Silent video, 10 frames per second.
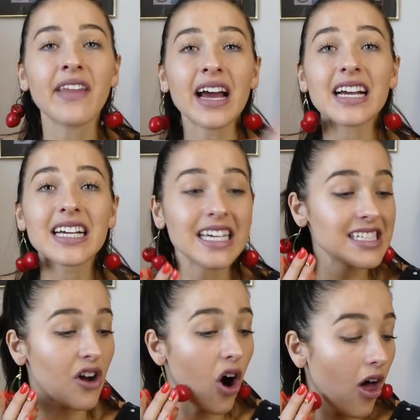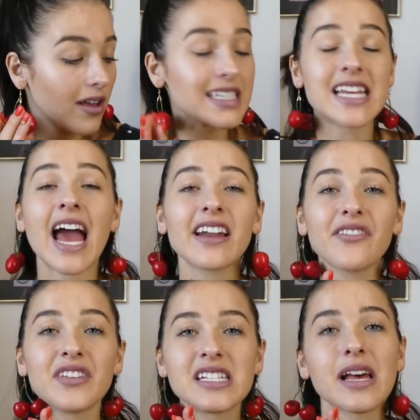And that is all ten
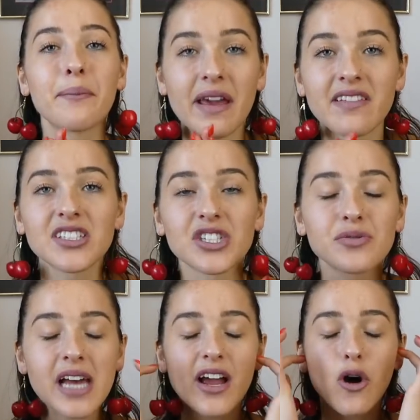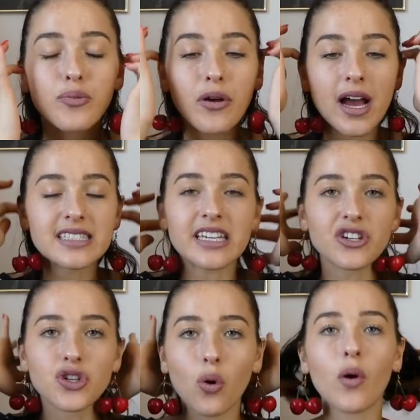of these bathing suits. I hope you guys
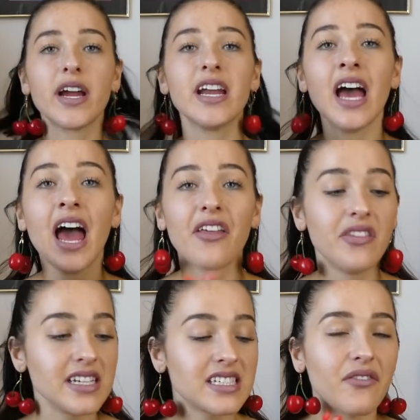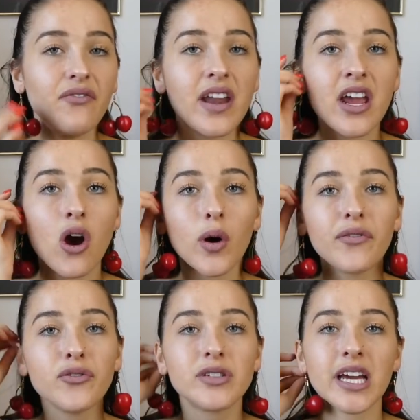enjoyed this video.
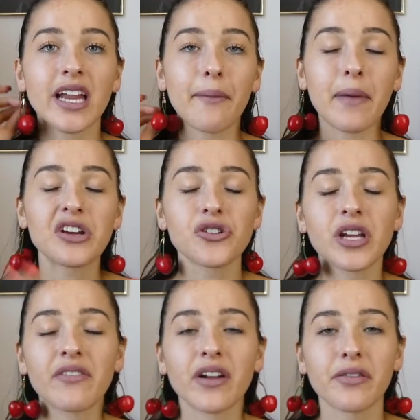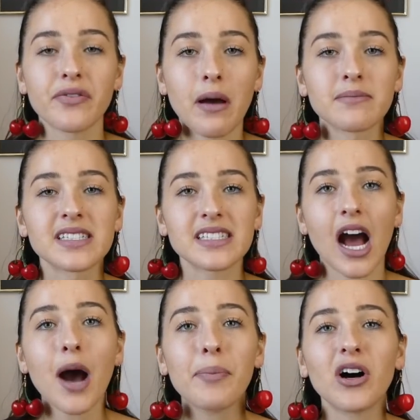If you did, make sure to give it a thumbs
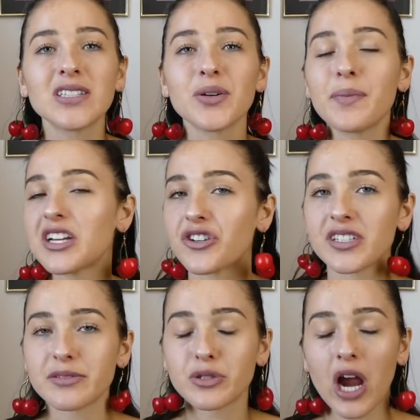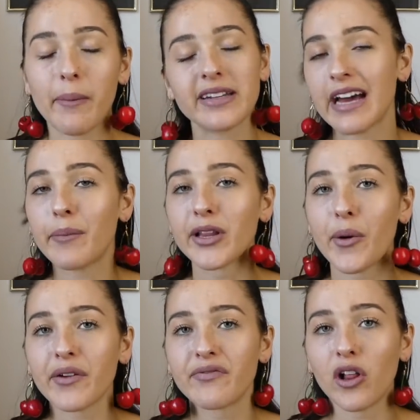up. Also, make sure to subscribe down
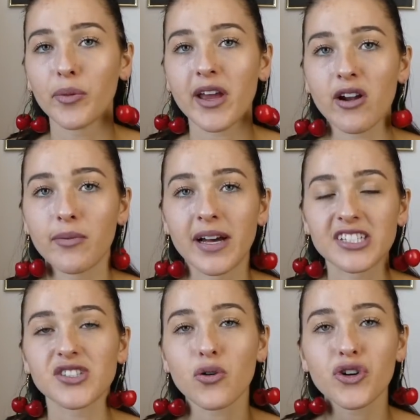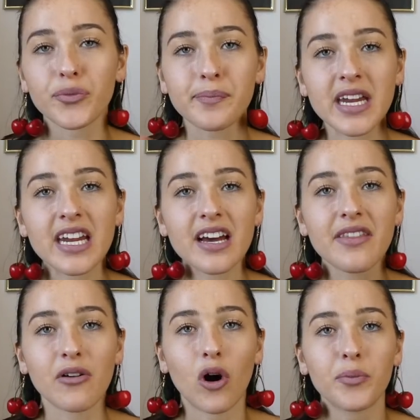below and follow me on all my social media.
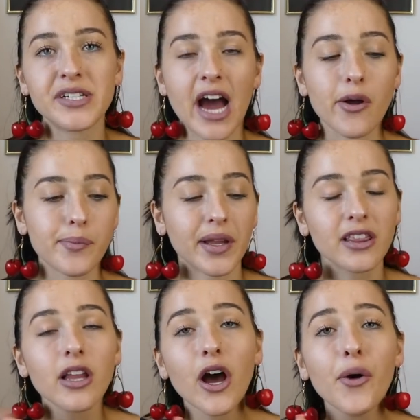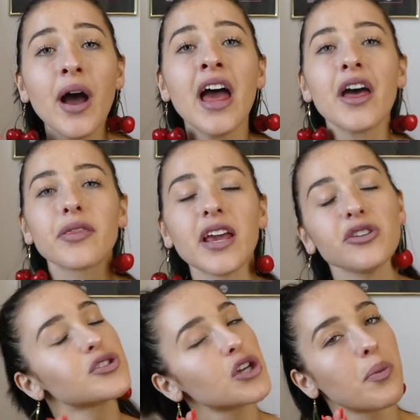They will all be down below. Thank
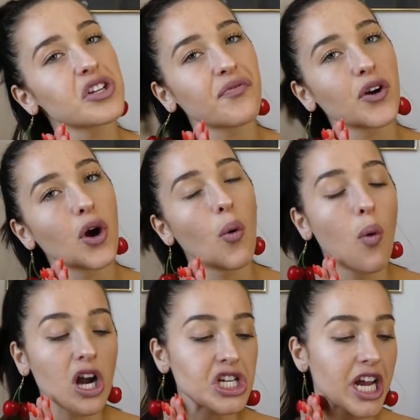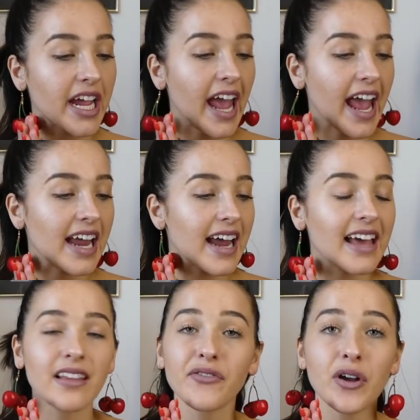you so much for watching, and
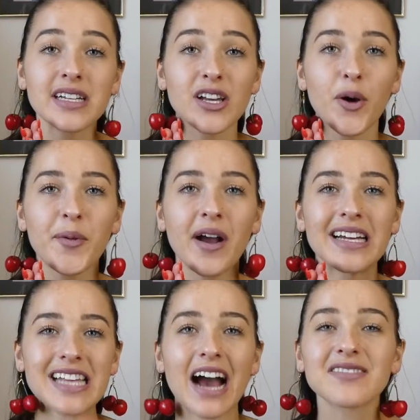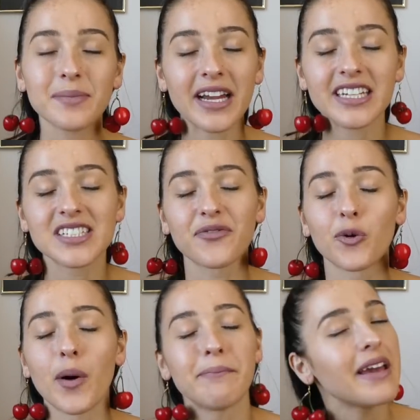I love you guys. I hope you guys have some ideas for
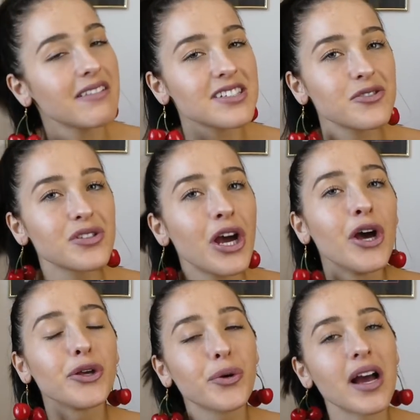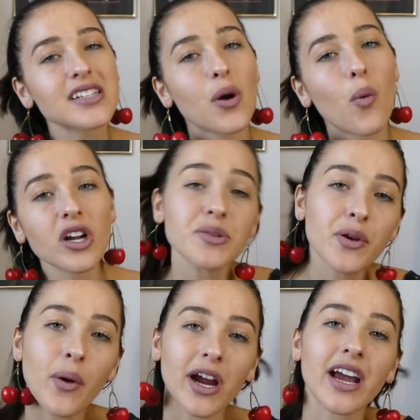what bathing suits you guys want to
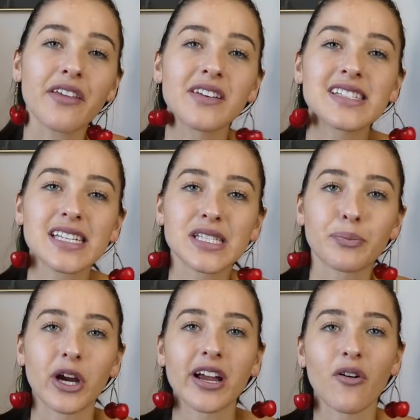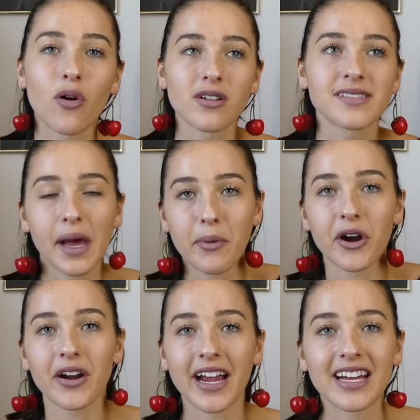be wearing this spring or
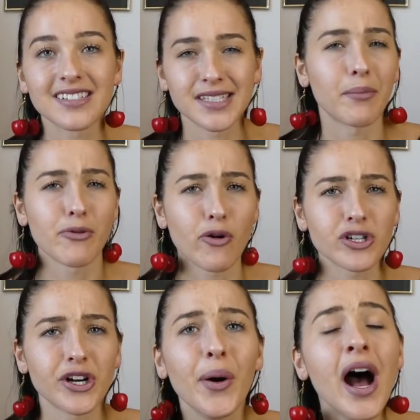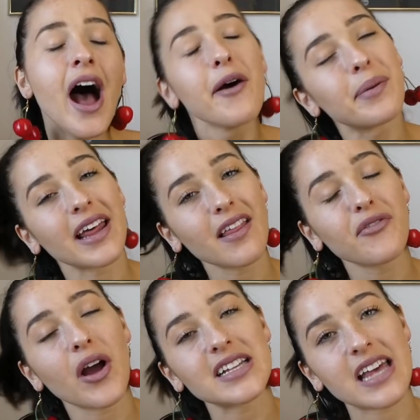summer. I guess summer more so, but I
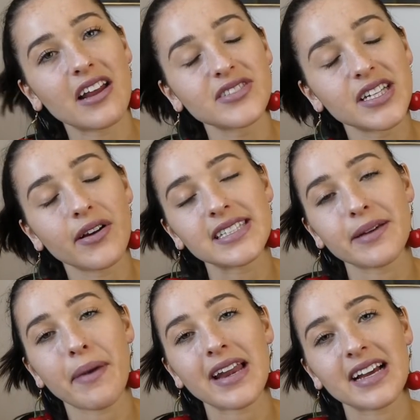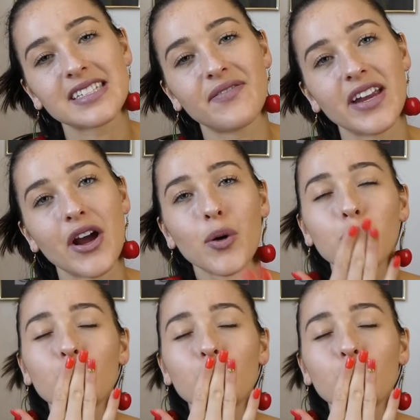love you guys, and I'll see you guys in my next video.